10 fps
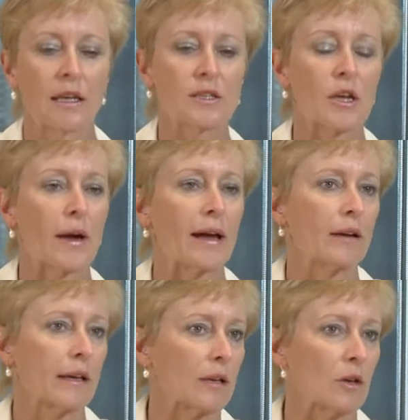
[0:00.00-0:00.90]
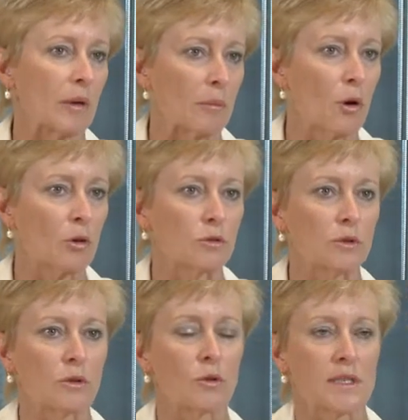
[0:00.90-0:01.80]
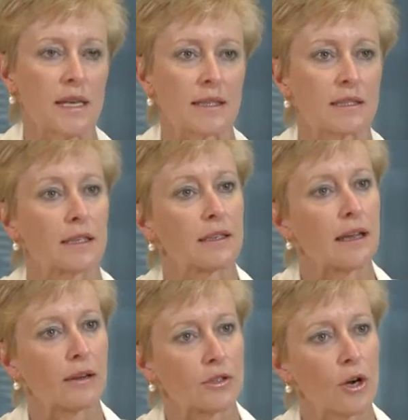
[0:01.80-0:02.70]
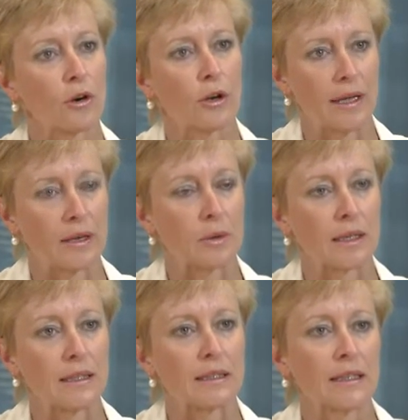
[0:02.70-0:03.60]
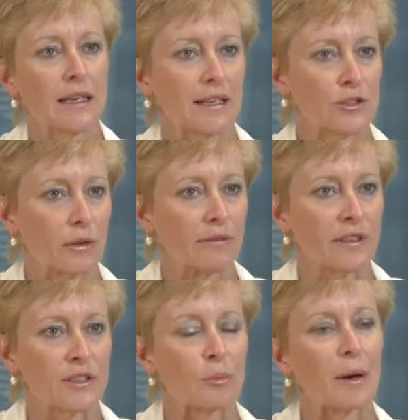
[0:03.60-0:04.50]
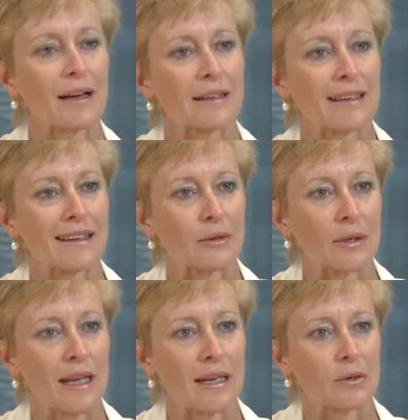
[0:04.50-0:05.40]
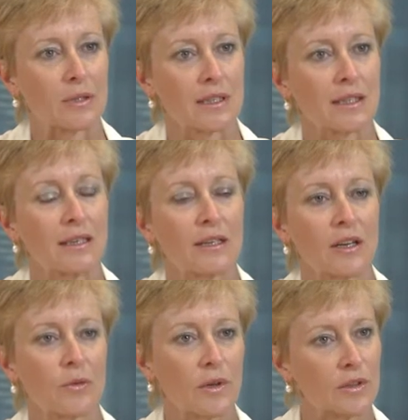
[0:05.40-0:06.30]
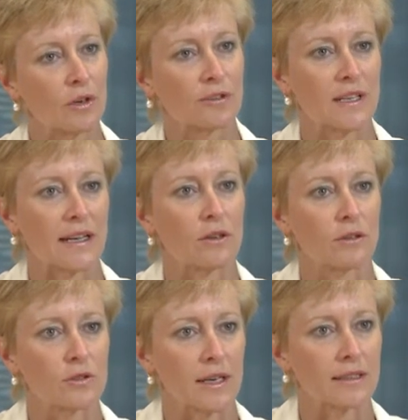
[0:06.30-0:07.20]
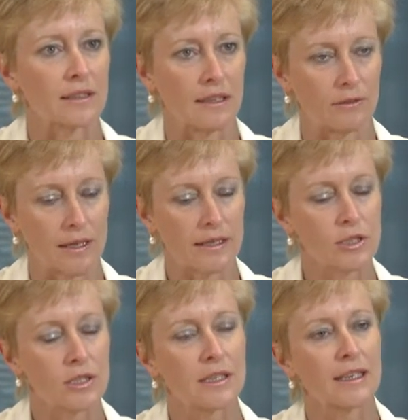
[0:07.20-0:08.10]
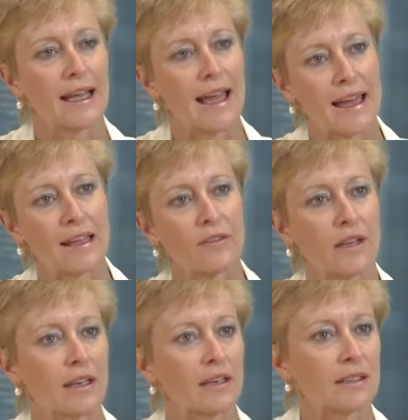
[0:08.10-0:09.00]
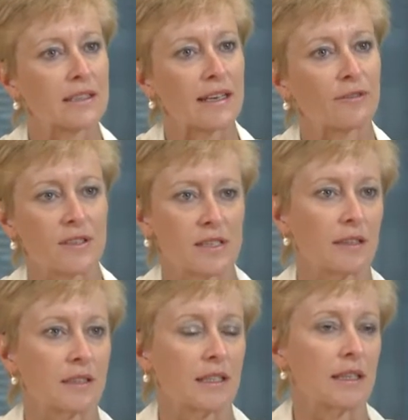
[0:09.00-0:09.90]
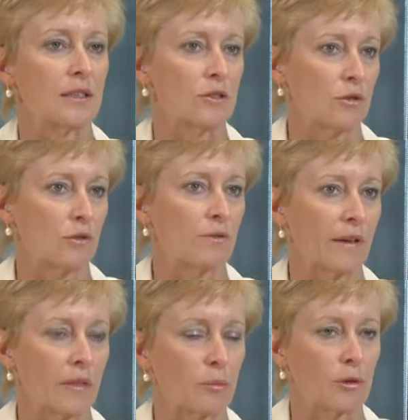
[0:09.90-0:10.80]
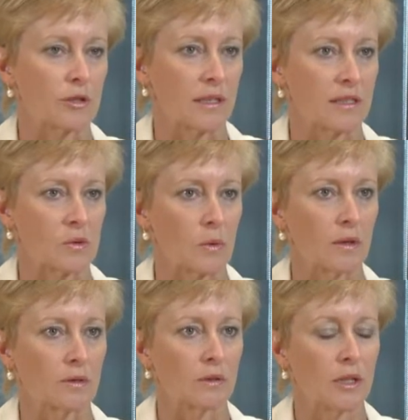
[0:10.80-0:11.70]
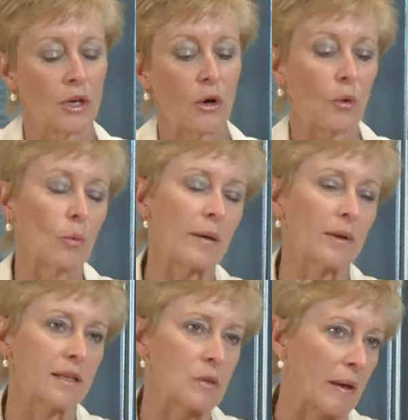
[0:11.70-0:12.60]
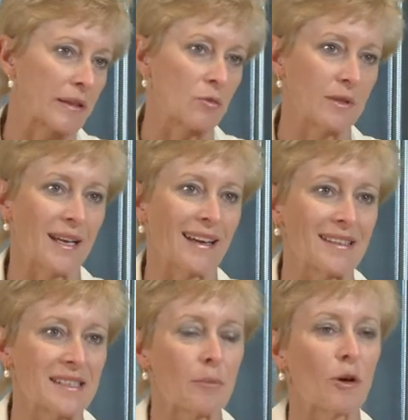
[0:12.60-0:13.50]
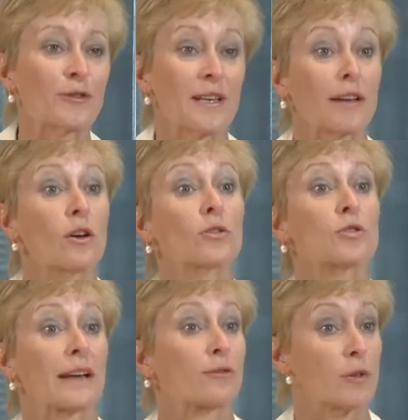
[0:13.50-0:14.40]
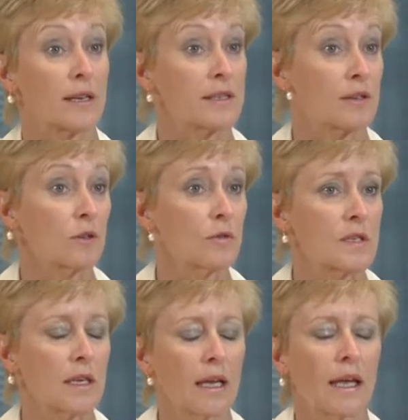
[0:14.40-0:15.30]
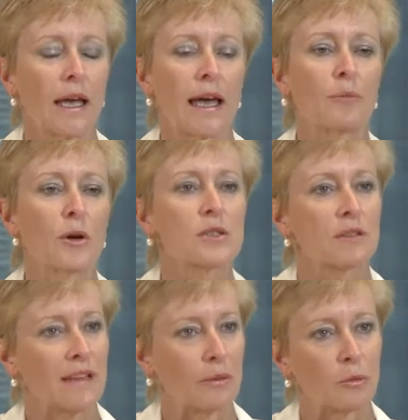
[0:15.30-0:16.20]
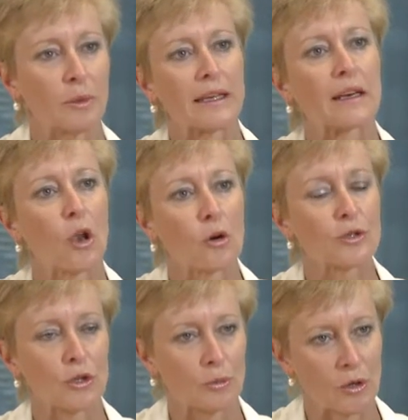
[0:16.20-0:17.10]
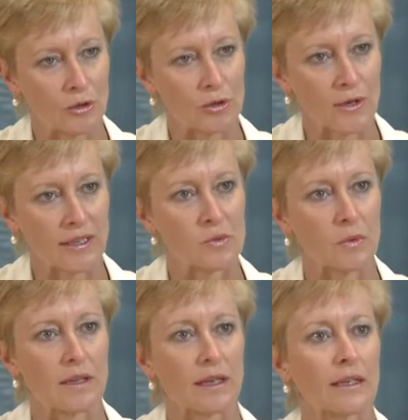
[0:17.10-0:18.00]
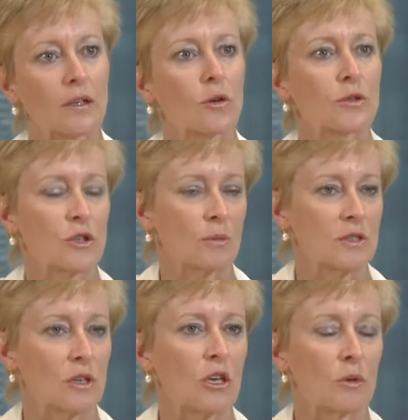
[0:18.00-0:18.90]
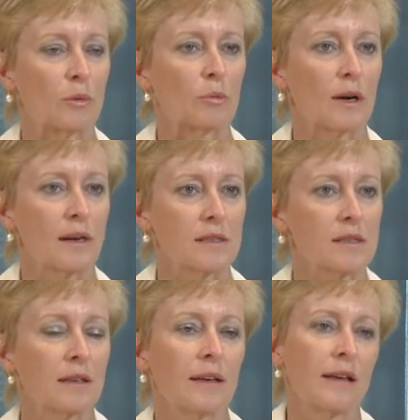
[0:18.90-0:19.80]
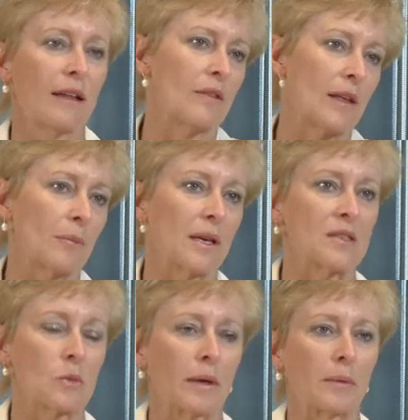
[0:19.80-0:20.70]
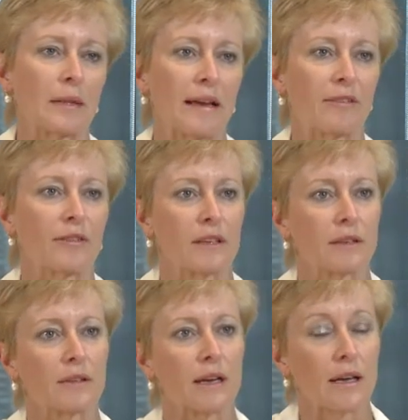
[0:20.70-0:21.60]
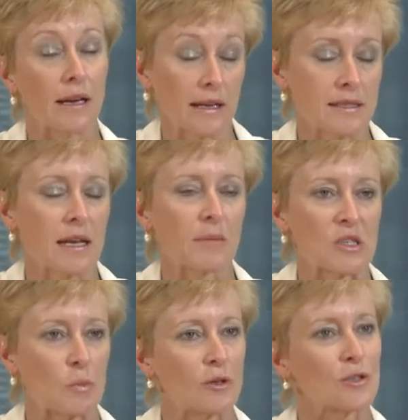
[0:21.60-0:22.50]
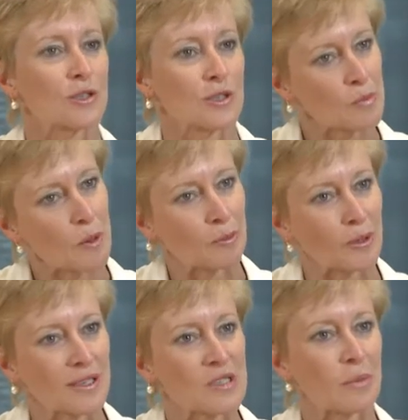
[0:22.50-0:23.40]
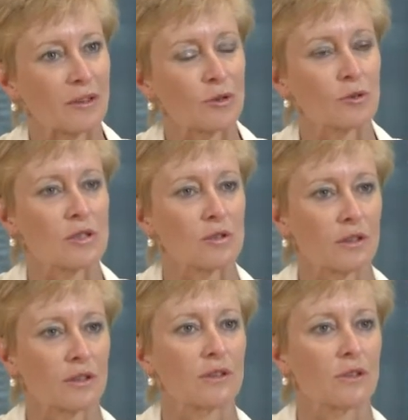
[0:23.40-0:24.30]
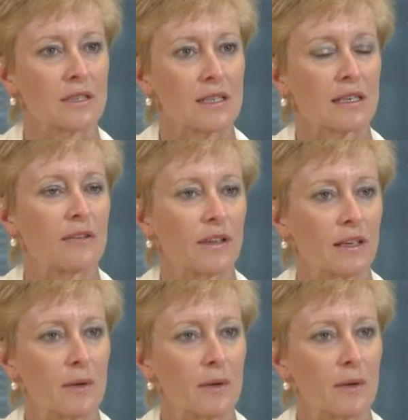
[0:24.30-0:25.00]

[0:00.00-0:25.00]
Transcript: So our economic model looks at Toro equity, a joint venture partner equity with an offtake contract arranged, and then a debt facility to fund the project as well. We would expect to retain some offtake contract for ourselves, and most of that will be in long-term contracts with a long-term secured price. That means we will have some exposure to the spot price, but of course not a significant